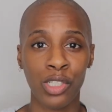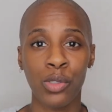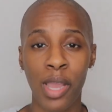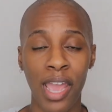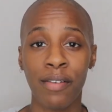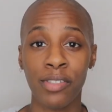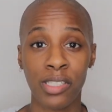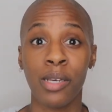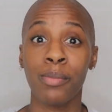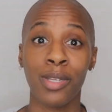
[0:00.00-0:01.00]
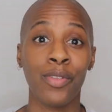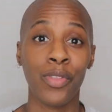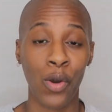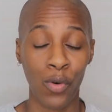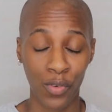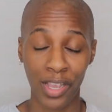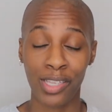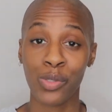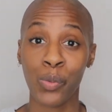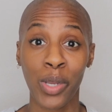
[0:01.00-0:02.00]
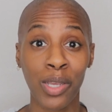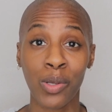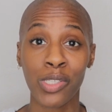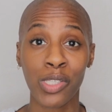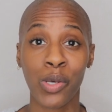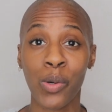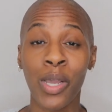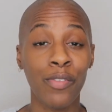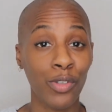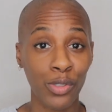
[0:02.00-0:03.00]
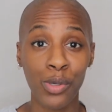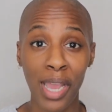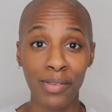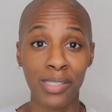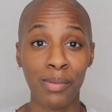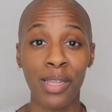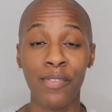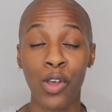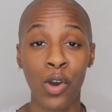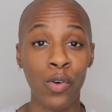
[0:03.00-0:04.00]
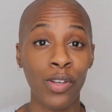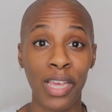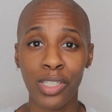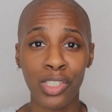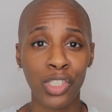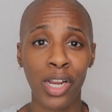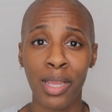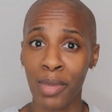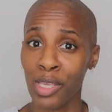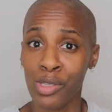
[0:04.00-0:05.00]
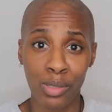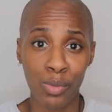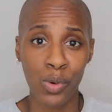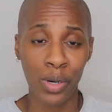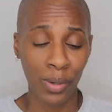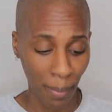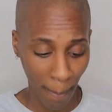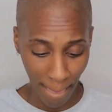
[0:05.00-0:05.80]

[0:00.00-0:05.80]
do have some left over as well. So if you do have some left over, do another jar and make you some more.